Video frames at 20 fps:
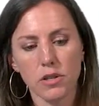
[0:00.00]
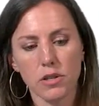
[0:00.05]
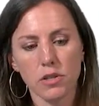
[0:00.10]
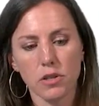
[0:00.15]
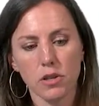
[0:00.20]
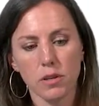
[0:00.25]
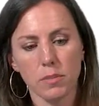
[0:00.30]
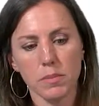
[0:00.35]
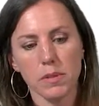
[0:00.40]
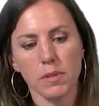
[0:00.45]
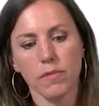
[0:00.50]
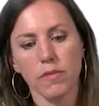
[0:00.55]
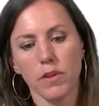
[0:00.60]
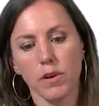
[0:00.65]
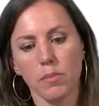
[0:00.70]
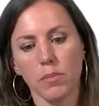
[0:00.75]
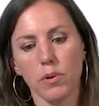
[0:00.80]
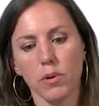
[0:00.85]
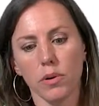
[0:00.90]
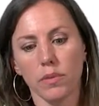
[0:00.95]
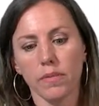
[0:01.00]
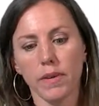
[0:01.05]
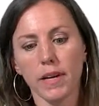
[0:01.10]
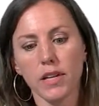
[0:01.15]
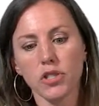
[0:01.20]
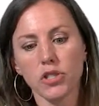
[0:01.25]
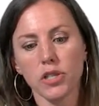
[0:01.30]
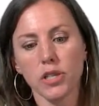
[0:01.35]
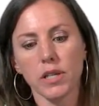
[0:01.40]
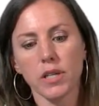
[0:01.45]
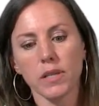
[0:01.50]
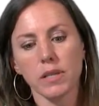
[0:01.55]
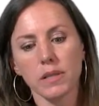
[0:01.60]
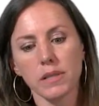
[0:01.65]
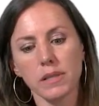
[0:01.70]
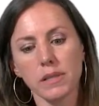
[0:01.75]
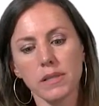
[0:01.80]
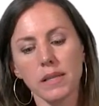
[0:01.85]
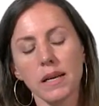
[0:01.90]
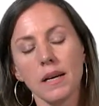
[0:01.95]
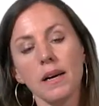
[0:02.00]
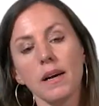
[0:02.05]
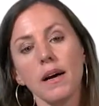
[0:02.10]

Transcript: in terms of their motivations,